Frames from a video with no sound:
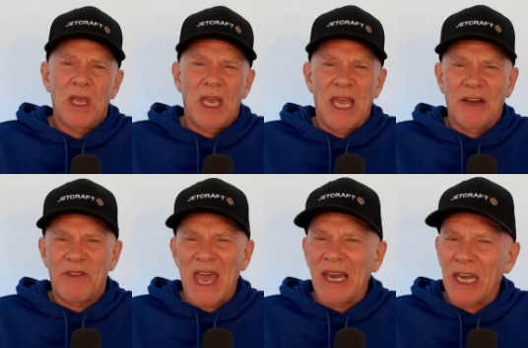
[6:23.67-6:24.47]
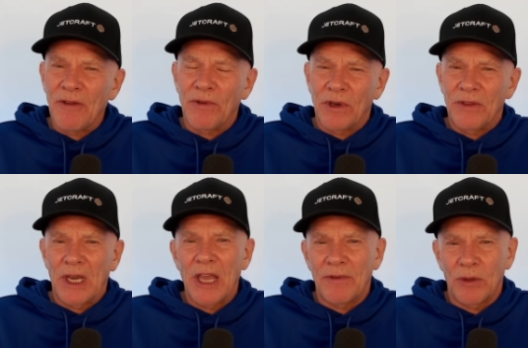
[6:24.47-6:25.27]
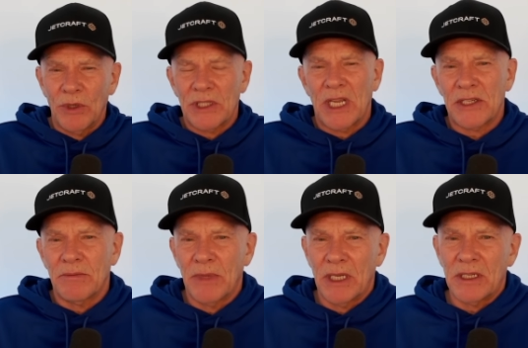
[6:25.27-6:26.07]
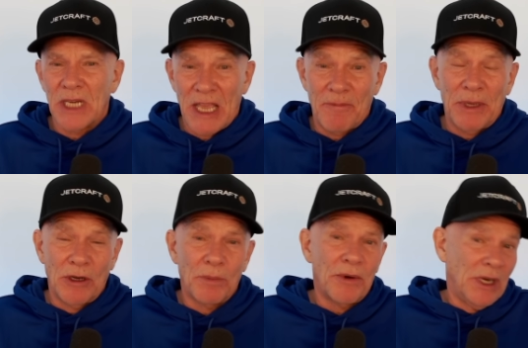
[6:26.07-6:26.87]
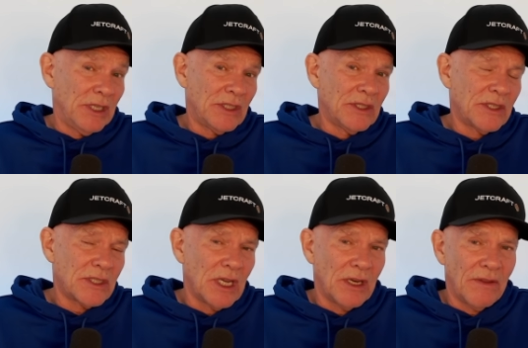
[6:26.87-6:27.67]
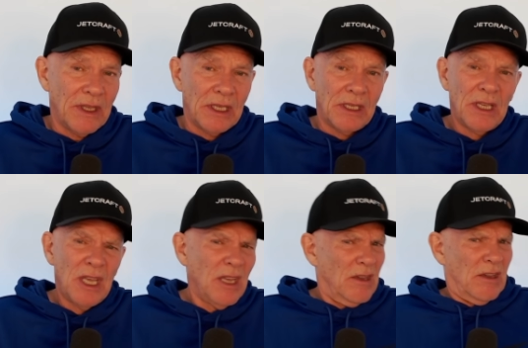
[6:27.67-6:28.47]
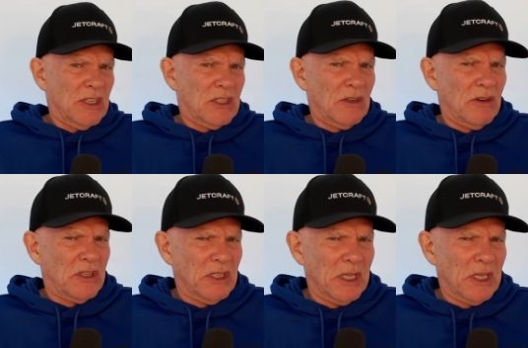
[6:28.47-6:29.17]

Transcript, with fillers: And at that level, at the level at which Aston Martin have been operating since the start of the year, astonishing they